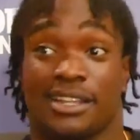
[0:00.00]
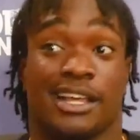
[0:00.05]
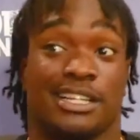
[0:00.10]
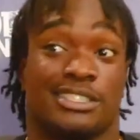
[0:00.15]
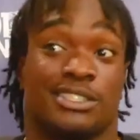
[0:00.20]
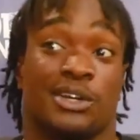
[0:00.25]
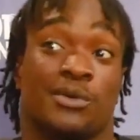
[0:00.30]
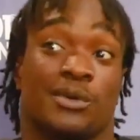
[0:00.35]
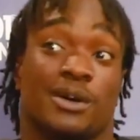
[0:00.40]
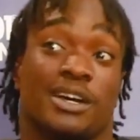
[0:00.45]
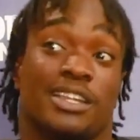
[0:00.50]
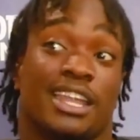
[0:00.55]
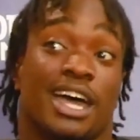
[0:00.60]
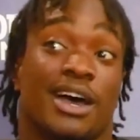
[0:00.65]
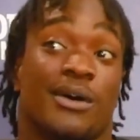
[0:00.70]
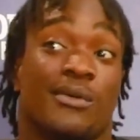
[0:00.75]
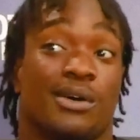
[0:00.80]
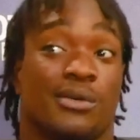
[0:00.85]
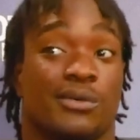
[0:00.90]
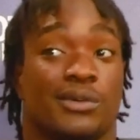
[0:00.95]
Like, so what
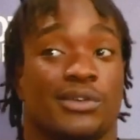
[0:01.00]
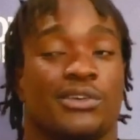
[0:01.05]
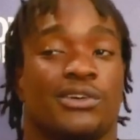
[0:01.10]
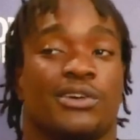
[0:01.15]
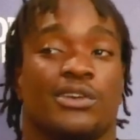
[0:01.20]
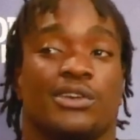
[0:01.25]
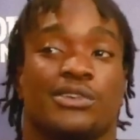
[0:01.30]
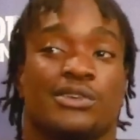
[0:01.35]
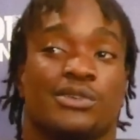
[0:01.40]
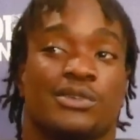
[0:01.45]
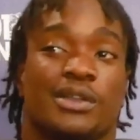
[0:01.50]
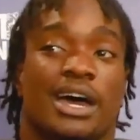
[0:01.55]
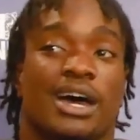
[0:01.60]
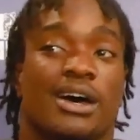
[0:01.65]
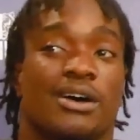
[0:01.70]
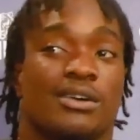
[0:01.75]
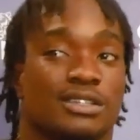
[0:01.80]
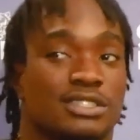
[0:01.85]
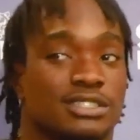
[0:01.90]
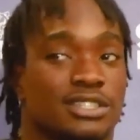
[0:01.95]
now, what are you gonna do now?